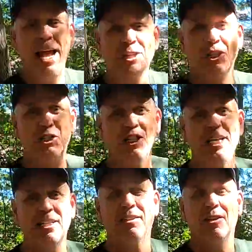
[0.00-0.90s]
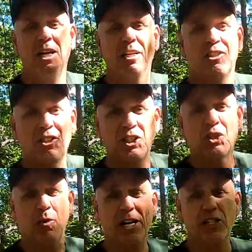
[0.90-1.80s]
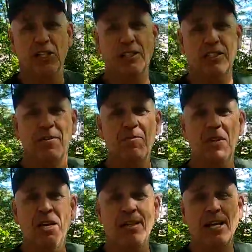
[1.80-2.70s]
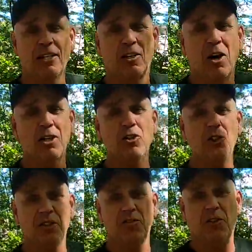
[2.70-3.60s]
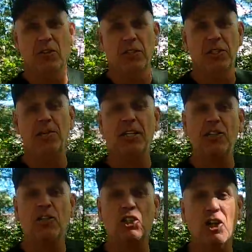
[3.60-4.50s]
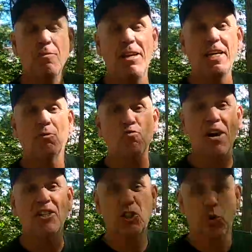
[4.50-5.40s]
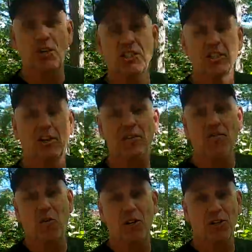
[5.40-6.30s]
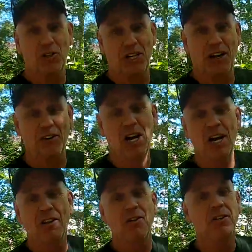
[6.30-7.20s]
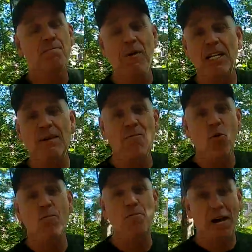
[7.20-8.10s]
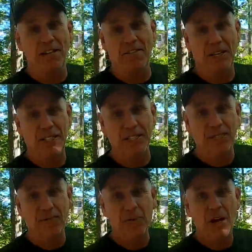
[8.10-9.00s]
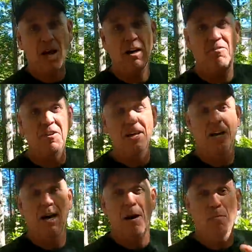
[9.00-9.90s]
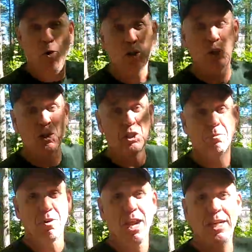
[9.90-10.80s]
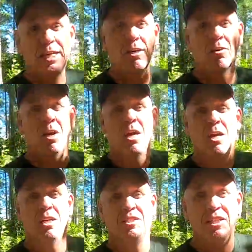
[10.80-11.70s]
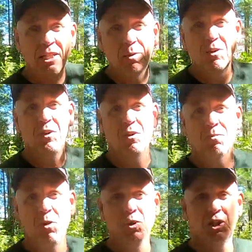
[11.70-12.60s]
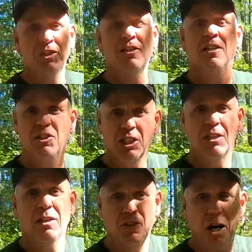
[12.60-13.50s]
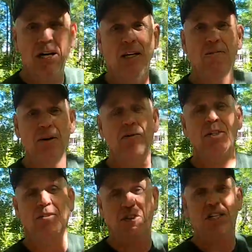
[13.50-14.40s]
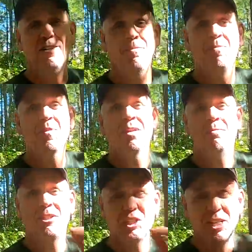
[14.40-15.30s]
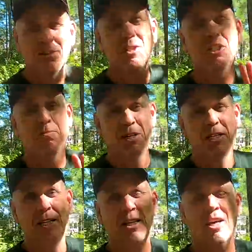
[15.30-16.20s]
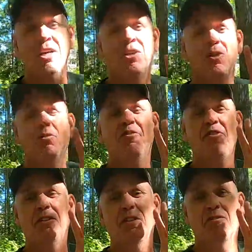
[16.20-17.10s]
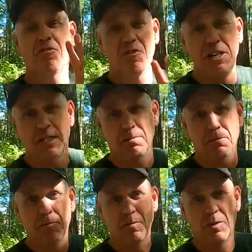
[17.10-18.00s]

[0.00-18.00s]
anxious to get in situations that can cause you difficulties because you start making right choices for yourself. There's many more benefits of emotional sobriety or dealing with your emotions than just talking about in this video. But generally speaking, you will feel a freedom